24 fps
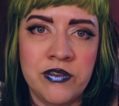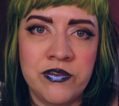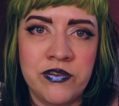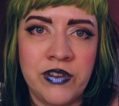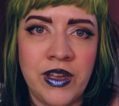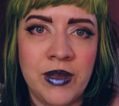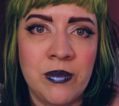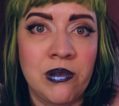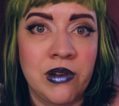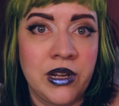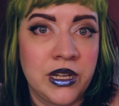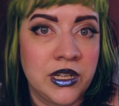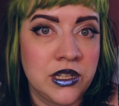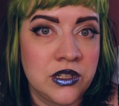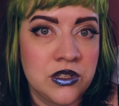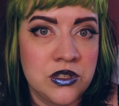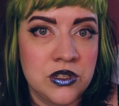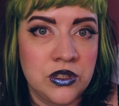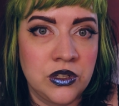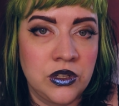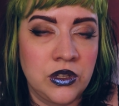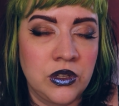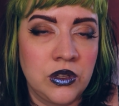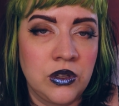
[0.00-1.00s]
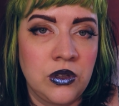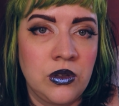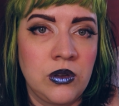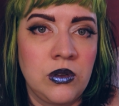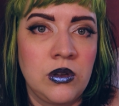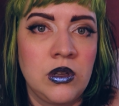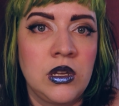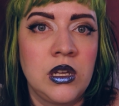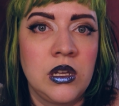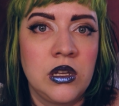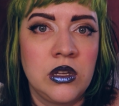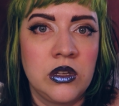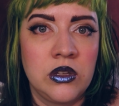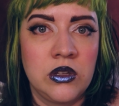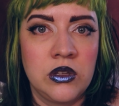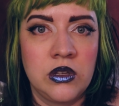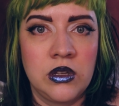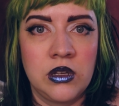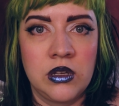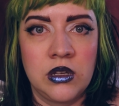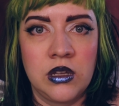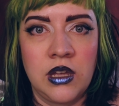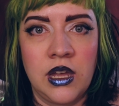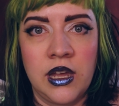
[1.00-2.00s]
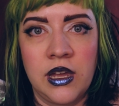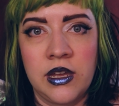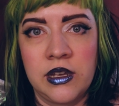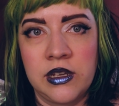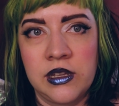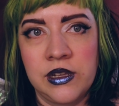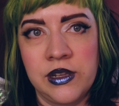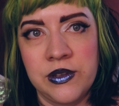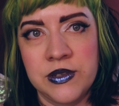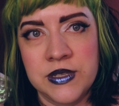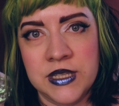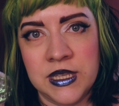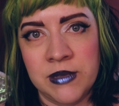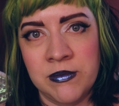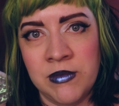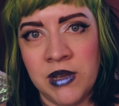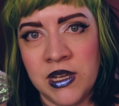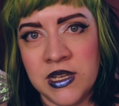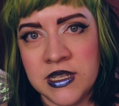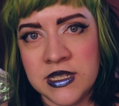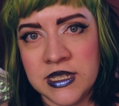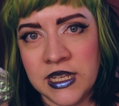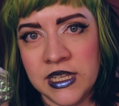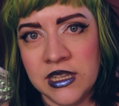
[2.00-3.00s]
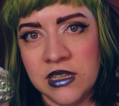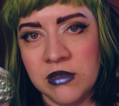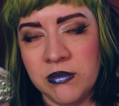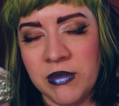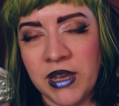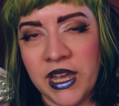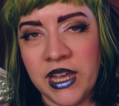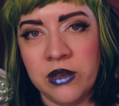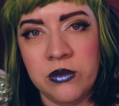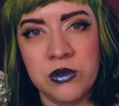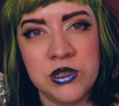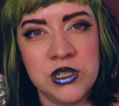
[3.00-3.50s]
fabric to close the mask at the back?